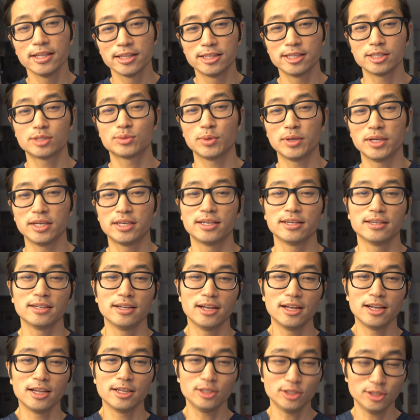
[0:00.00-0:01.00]
This week,
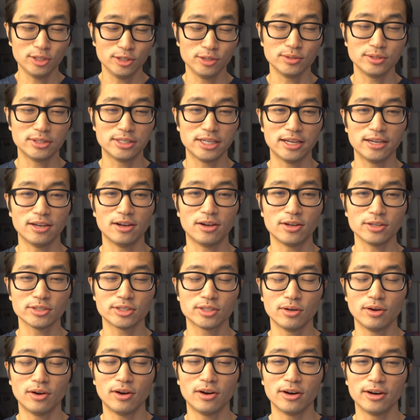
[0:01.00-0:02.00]
Tuesday,
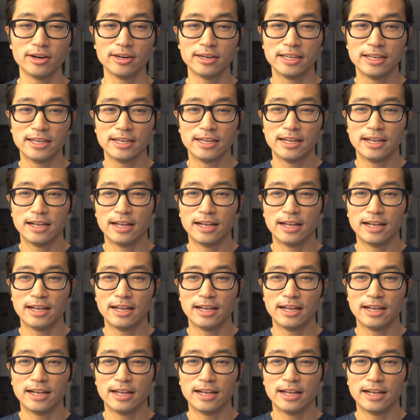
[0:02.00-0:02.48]
also hard.